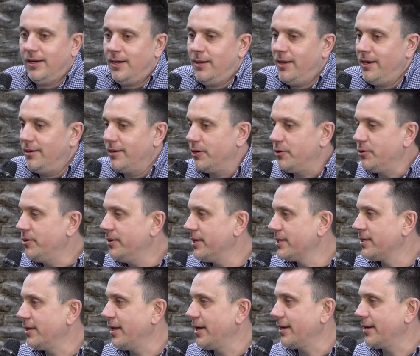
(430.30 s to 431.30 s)
I don't know, who
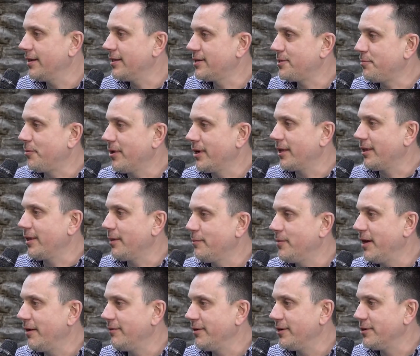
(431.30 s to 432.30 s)
doesn't like a sparkling
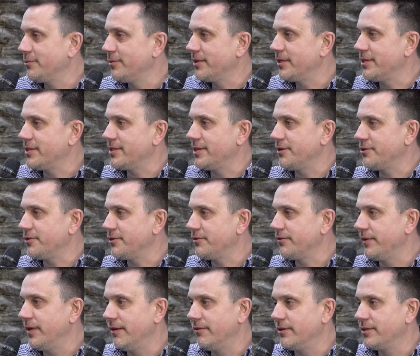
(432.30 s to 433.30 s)
beverage with the citrus
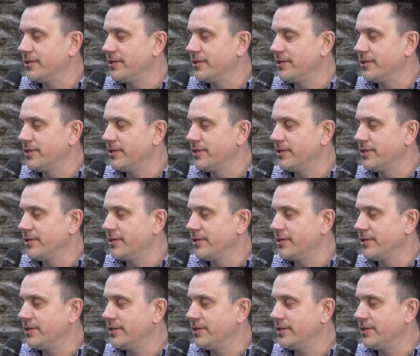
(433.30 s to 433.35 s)
flavor?